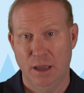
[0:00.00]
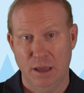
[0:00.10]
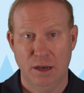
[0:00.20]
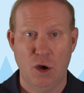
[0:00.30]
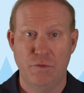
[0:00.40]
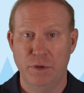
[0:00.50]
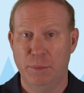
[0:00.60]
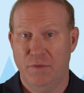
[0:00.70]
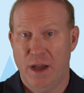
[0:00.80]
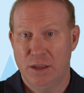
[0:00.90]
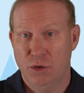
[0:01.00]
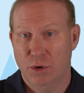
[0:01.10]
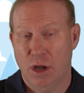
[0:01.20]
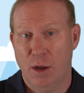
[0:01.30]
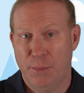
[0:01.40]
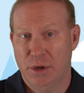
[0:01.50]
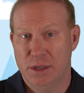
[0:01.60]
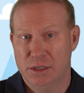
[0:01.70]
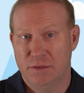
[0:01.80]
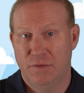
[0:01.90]
and hopefully providing you a
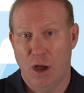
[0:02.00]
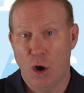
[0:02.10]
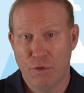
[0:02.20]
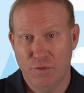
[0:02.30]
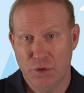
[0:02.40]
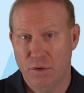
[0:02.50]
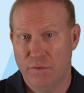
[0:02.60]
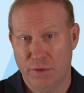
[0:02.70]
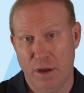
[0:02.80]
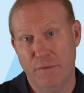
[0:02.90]
comprehensive overview of,